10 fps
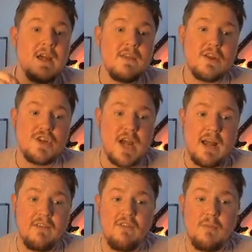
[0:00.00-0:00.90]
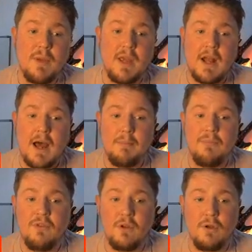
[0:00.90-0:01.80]
the chance to be an
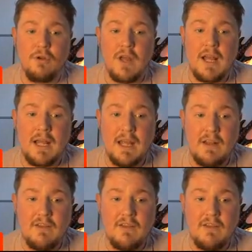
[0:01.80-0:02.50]
absolute elite